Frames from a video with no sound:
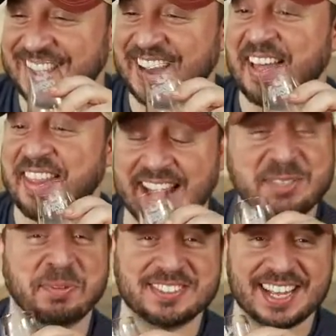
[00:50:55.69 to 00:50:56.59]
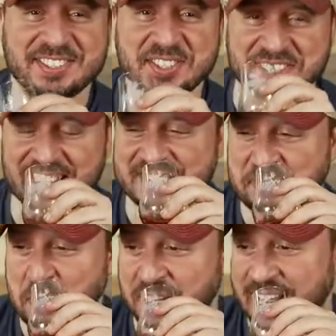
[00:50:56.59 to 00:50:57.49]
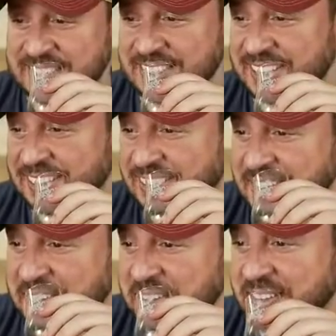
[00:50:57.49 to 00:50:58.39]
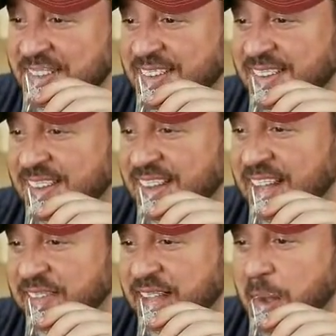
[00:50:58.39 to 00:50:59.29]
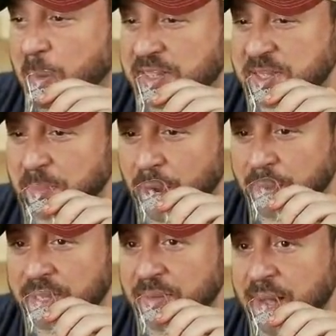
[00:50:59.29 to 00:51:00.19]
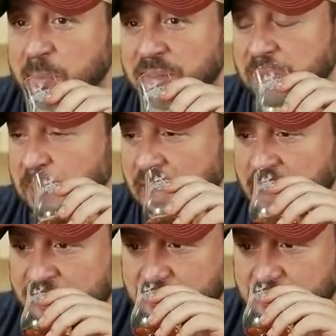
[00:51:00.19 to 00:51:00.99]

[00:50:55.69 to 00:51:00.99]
now that's pretentious. Yes, royal icing. Hell, now I want some barbecue. I'm with you, wildlife